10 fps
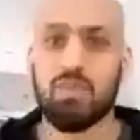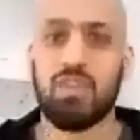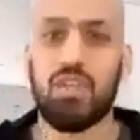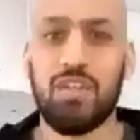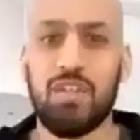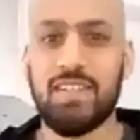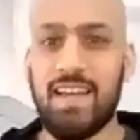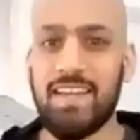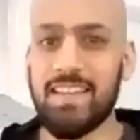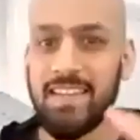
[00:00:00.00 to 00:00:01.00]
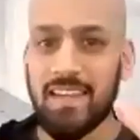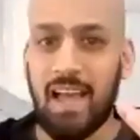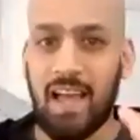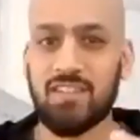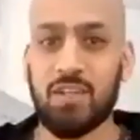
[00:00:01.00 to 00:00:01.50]
your day,
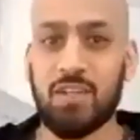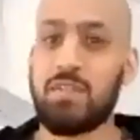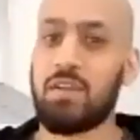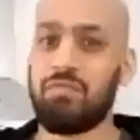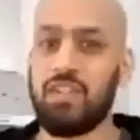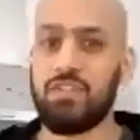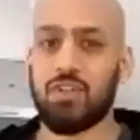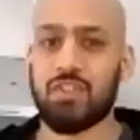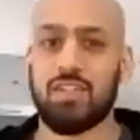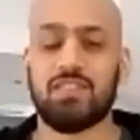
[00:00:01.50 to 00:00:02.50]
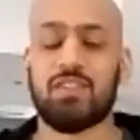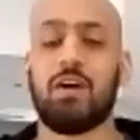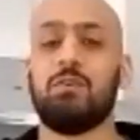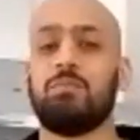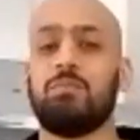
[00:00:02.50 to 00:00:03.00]
and it's going to be something interesting.
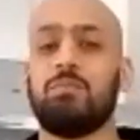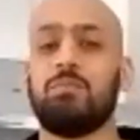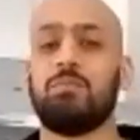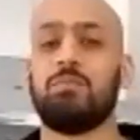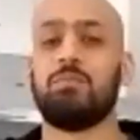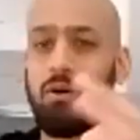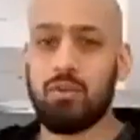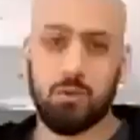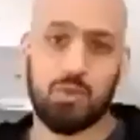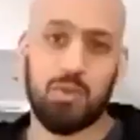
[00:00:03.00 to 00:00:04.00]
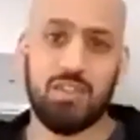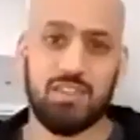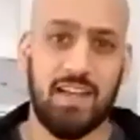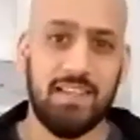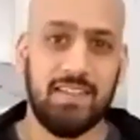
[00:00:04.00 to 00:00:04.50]
So, how are you all doing
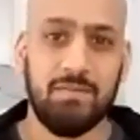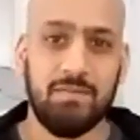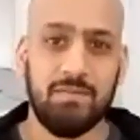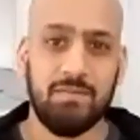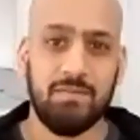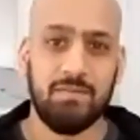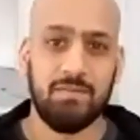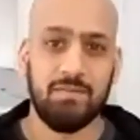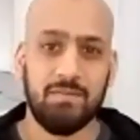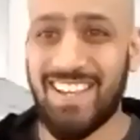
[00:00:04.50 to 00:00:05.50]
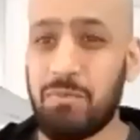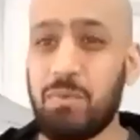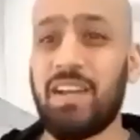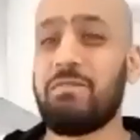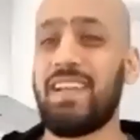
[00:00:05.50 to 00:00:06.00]
today? Yesterday, we
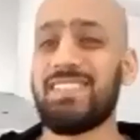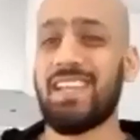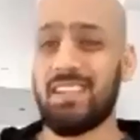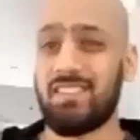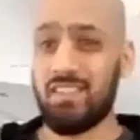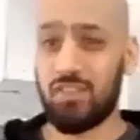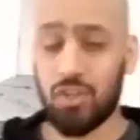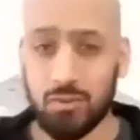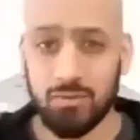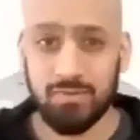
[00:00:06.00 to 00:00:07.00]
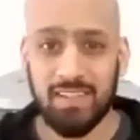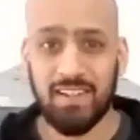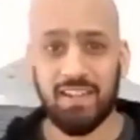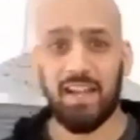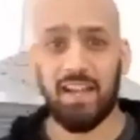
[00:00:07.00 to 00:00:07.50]
had a fantastic show.
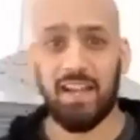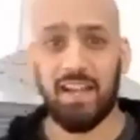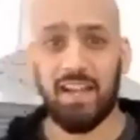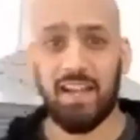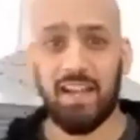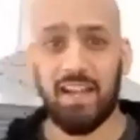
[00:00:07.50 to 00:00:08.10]
Okay, we had the